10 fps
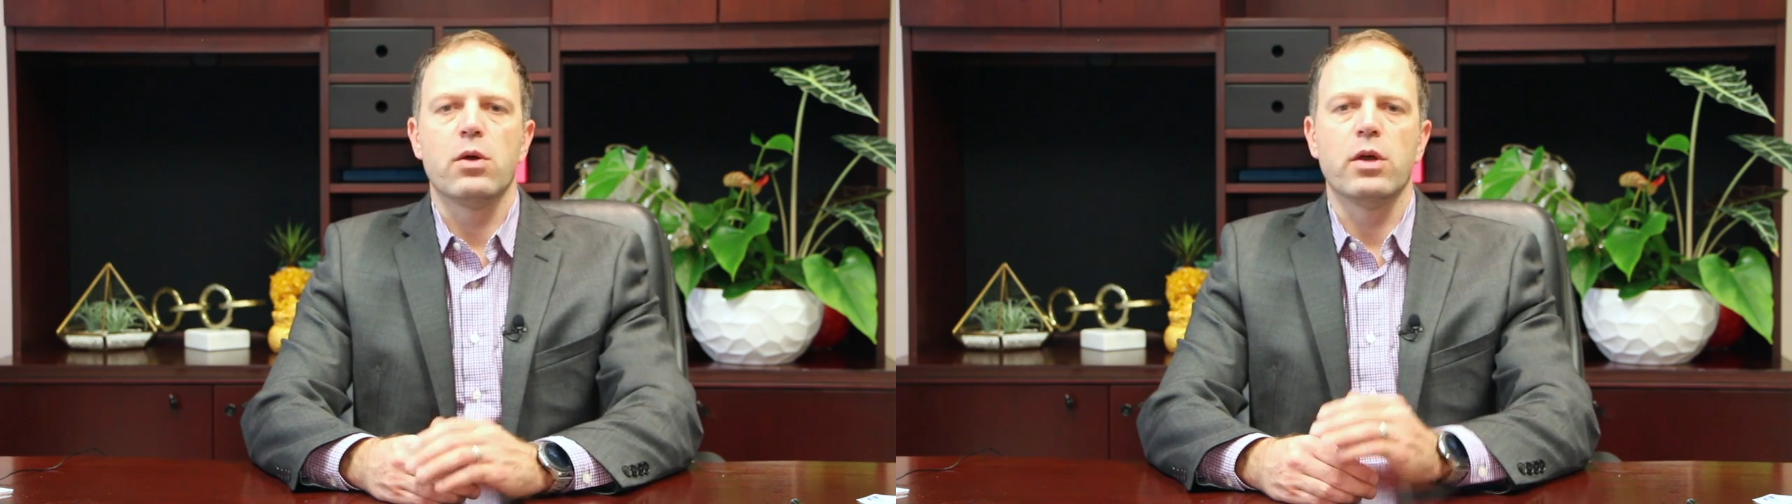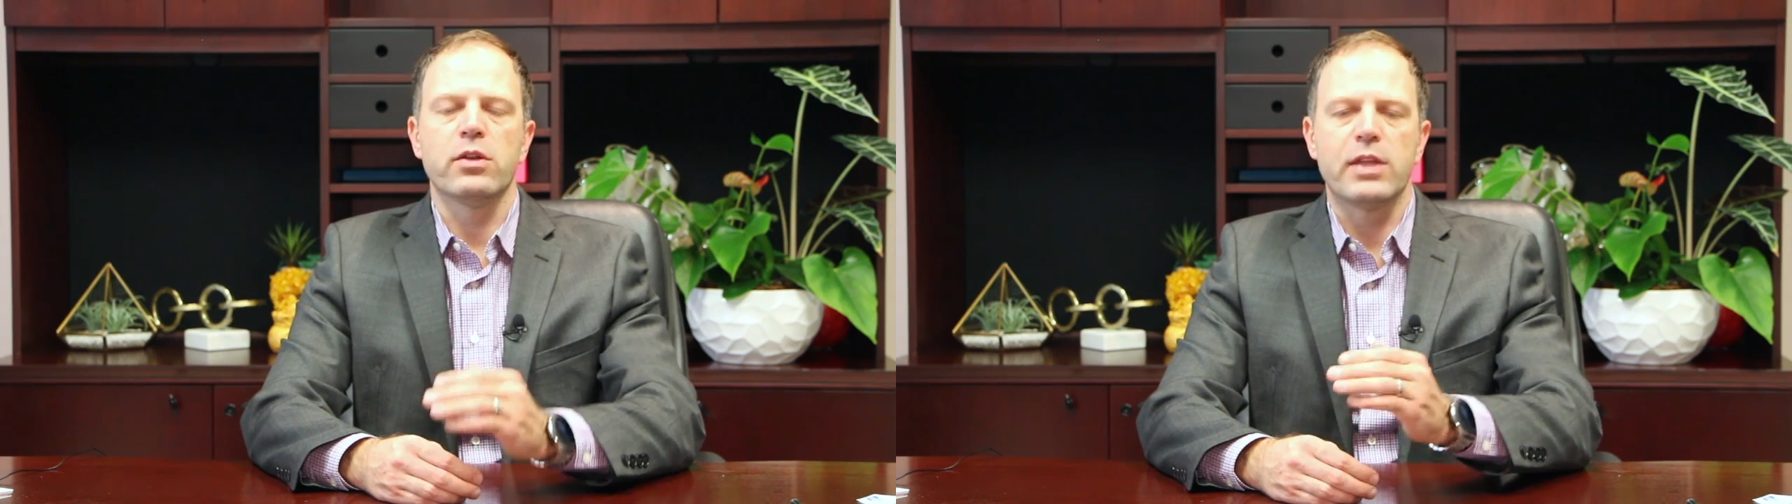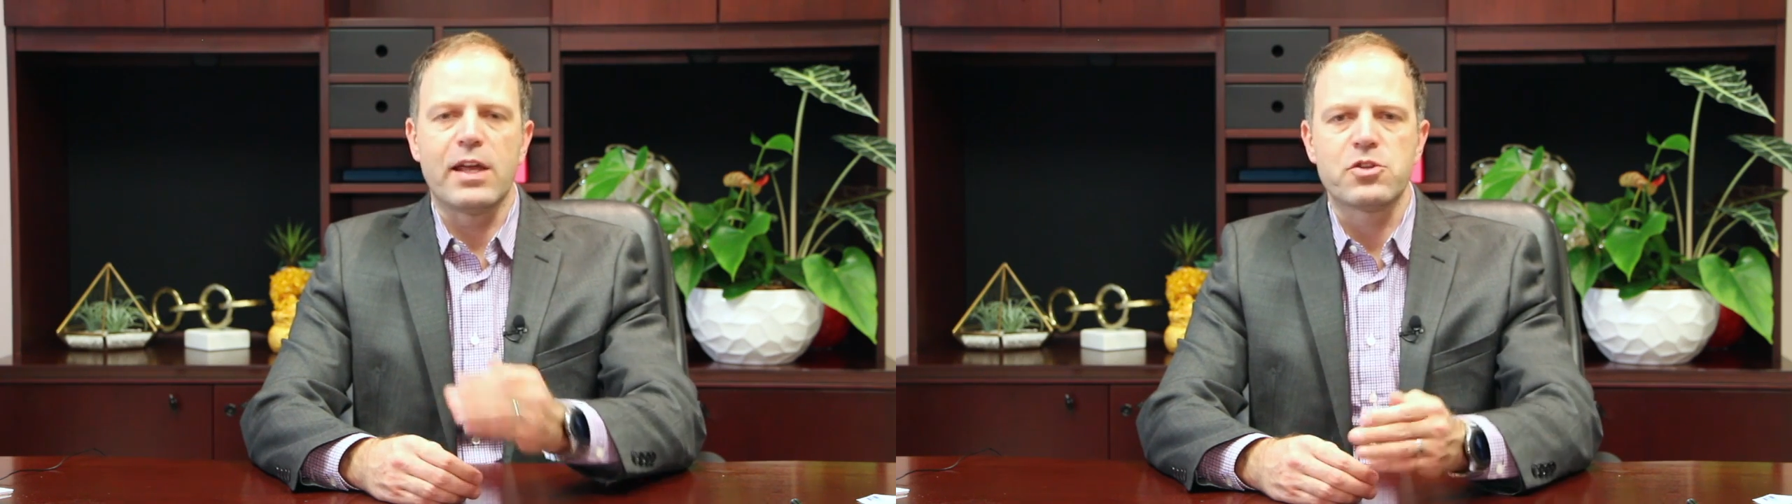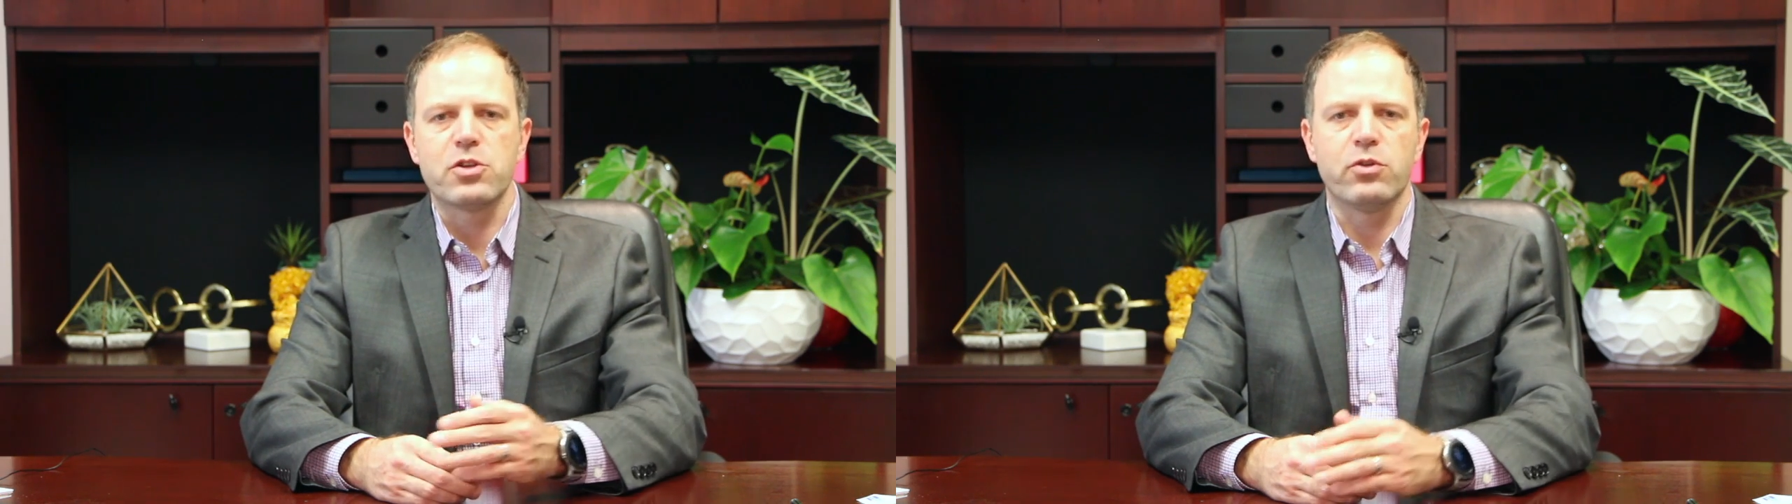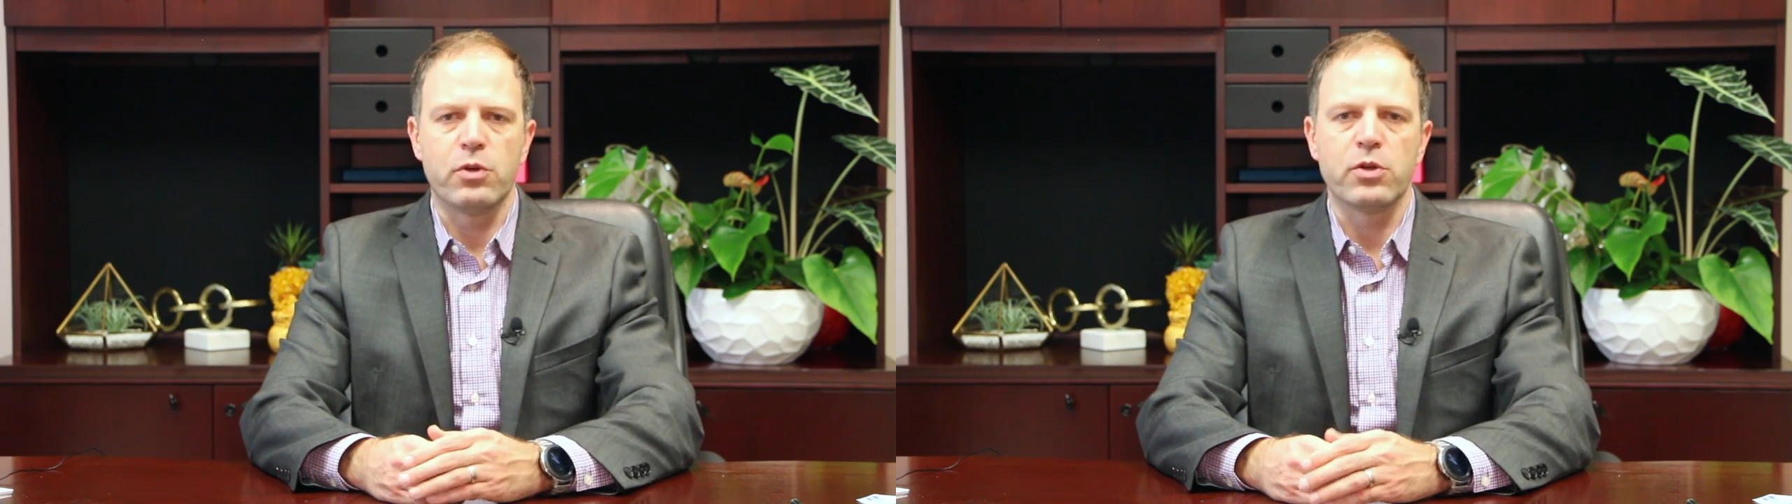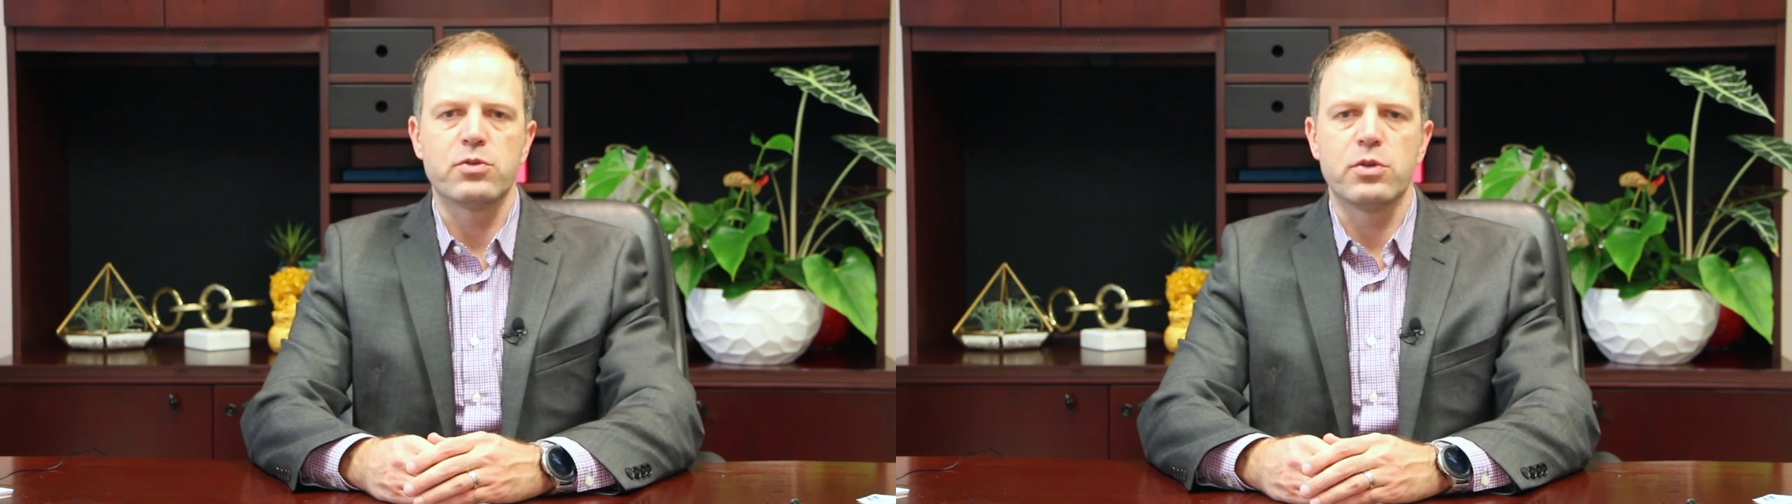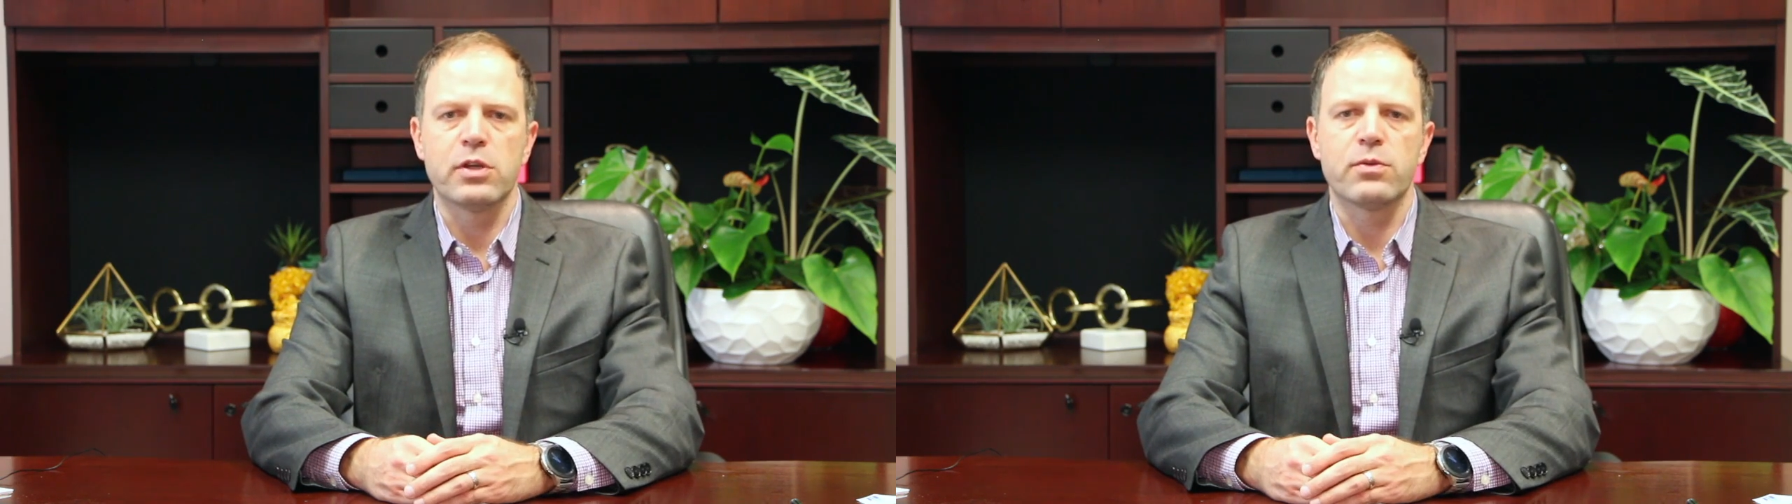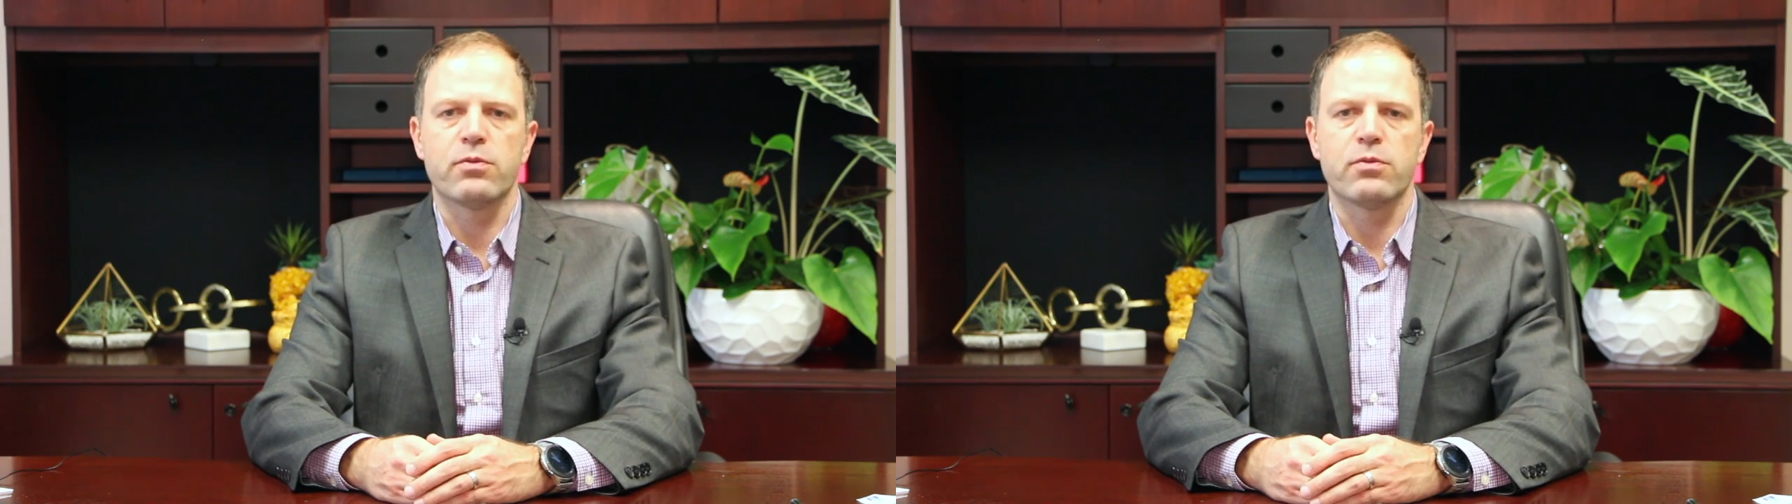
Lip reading: or intentional wrongdoing